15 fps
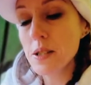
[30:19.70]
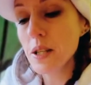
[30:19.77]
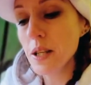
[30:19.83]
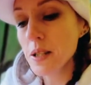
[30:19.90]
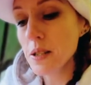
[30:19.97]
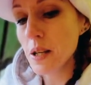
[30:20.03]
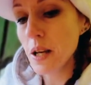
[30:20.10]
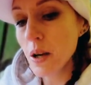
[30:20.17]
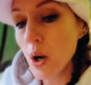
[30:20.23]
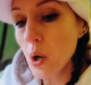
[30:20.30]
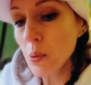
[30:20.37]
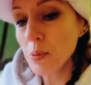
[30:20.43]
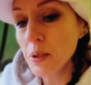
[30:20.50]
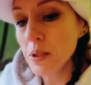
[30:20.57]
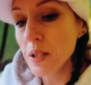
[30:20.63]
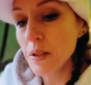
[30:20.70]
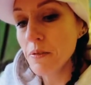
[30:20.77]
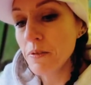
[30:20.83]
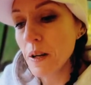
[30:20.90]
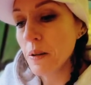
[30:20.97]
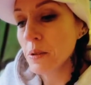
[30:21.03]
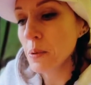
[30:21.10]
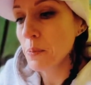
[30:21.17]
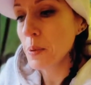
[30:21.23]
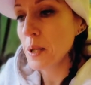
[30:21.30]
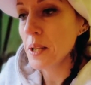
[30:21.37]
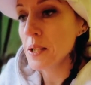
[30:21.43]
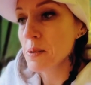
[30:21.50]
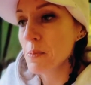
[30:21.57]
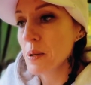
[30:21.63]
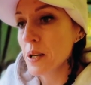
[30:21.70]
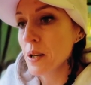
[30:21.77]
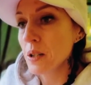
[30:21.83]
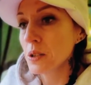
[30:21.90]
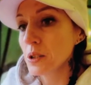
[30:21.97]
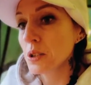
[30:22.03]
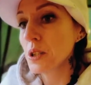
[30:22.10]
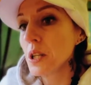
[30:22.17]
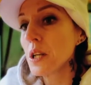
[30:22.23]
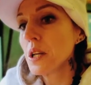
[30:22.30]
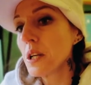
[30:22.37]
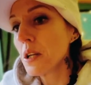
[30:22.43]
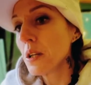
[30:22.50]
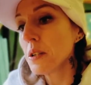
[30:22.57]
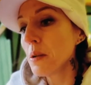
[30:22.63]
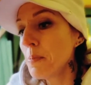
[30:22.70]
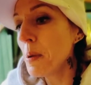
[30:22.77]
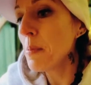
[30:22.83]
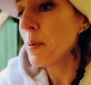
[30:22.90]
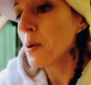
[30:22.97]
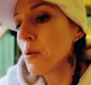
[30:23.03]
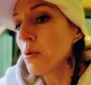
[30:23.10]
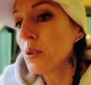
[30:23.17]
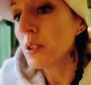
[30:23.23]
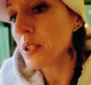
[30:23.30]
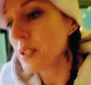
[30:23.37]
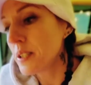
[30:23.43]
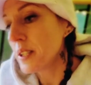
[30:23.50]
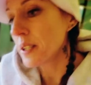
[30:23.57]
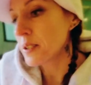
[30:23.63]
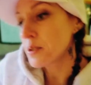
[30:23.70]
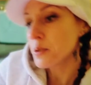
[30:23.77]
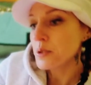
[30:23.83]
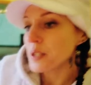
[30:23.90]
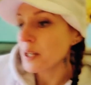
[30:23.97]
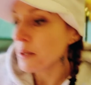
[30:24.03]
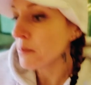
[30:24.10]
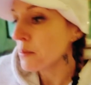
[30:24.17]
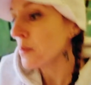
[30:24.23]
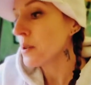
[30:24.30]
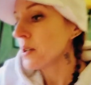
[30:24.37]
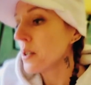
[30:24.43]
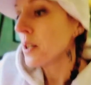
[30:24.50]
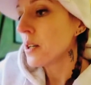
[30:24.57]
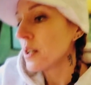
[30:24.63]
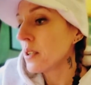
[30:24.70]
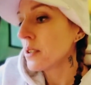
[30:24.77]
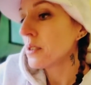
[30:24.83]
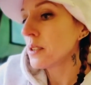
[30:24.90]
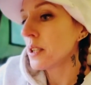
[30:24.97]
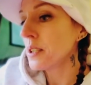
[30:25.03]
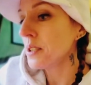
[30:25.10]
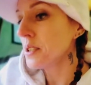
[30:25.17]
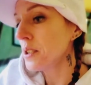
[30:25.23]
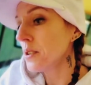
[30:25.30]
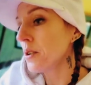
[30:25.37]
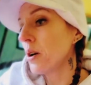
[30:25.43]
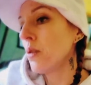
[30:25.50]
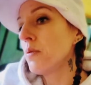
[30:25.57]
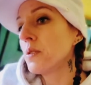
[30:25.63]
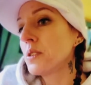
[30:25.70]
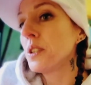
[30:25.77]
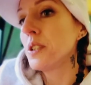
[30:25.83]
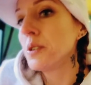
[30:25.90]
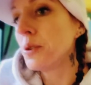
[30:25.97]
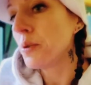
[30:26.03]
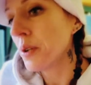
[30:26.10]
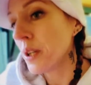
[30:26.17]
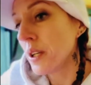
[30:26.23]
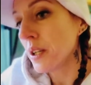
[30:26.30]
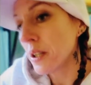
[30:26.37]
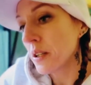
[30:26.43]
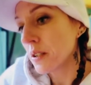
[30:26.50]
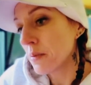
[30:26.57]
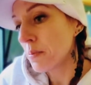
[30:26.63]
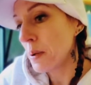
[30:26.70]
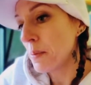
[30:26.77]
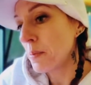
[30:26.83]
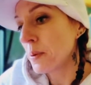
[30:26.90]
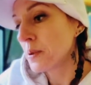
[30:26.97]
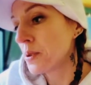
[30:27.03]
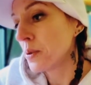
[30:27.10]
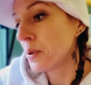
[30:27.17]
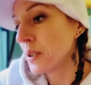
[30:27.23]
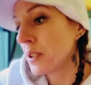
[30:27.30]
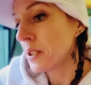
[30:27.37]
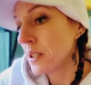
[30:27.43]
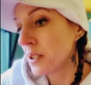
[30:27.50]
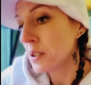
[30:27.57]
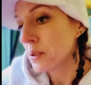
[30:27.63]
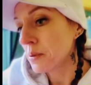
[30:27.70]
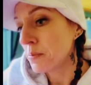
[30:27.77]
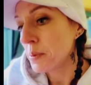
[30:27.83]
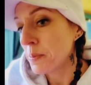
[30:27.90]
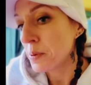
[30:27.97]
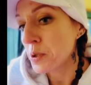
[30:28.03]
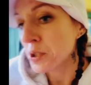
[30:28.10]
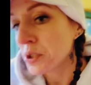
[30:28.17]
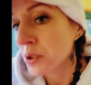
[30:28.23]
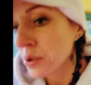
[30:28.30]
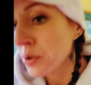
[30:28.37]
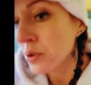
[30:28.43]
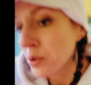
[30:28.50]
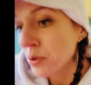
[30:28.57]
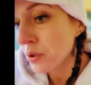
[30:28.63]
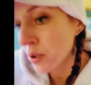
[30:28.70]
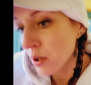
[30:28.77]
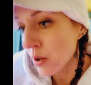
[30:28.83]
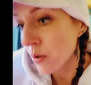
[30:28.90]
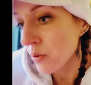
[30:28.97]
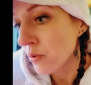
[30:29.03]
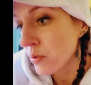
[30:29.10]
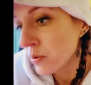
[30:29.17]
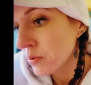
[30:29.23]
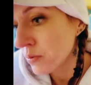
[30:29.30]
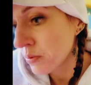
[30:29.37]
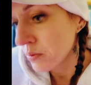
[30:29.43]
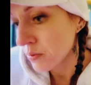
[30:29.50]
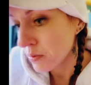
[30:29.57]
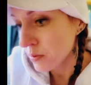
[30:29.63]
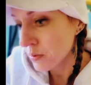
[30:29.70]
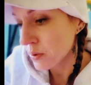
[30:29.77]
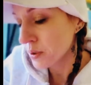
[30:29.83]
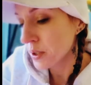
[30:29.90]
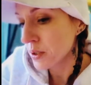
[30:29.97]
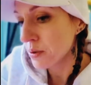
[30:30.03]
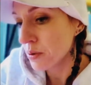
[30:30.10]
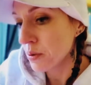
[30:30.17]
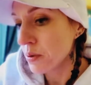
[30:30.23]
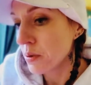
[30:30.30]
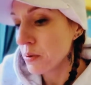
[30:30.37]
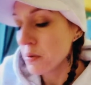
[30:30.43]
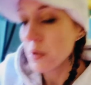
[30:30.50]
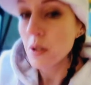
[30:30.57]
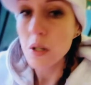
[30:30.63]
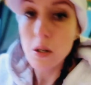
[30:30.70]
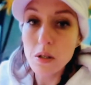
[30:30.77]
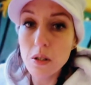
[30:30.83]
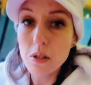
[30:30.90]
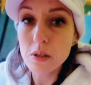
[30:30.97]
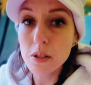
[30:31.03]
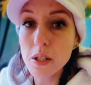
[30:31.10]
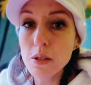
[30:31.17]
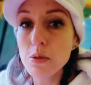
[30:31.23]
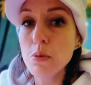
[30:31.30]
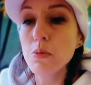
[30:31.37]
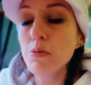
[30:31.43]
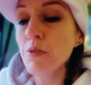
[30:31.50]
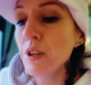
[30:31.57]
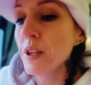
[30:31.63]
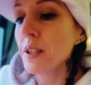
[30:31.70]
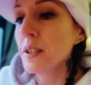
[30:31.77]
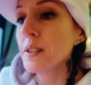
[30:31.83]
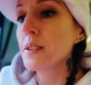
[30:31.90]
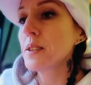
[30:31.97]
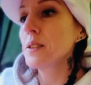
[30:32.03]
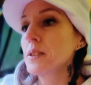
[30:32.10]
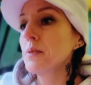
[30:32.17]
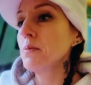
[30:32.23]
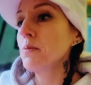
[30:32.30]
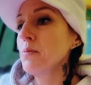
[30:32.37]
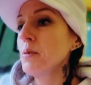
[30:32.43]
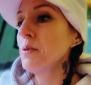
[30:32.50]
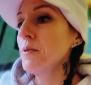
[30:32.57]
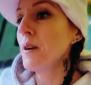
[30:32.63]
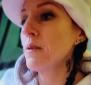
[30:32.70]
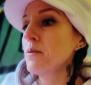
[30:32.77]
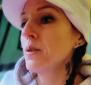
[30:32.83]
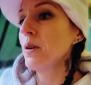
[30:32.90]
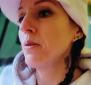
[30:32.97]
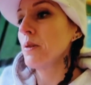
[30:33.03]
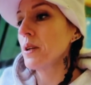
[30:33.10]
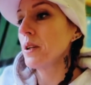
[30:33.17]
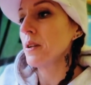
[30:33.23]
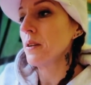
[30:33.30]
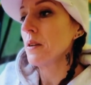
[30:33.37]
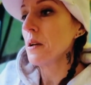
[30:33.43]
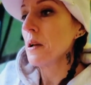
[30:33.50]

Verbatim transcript: that I hope that they found a peace because the people who did that to them they didn't know what they're doing and people doing this people just don't, don't know what they do they do things without knowing